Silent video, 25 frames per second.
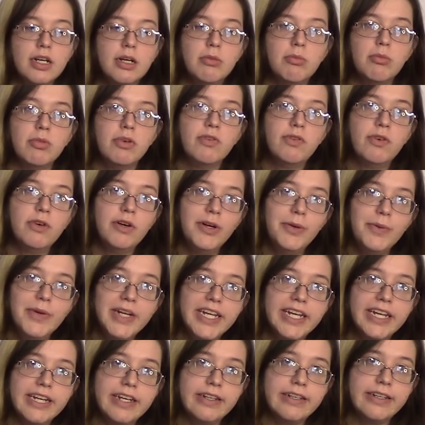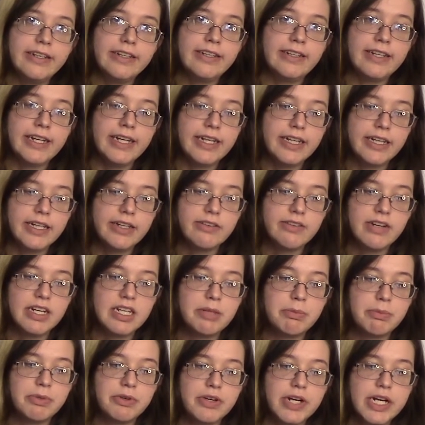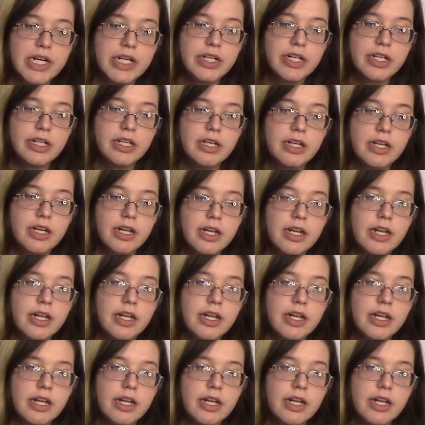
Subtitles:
Before we get into cellular respiration,